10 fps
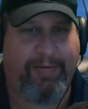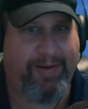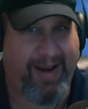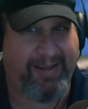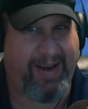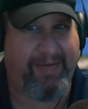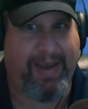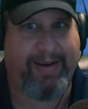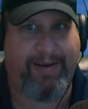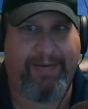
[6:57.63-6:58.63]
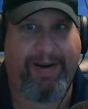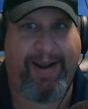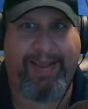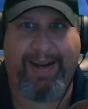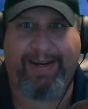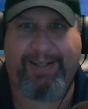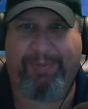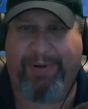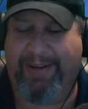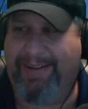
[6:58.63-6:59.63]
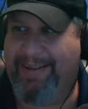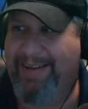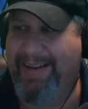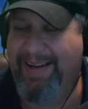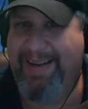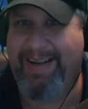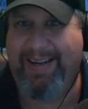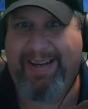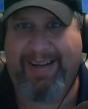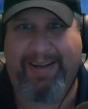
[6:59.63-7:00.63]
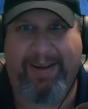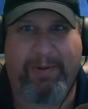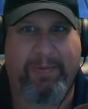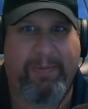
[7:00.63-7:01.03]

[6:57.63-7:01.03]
You guys have that? You ever had that experience? And, you know,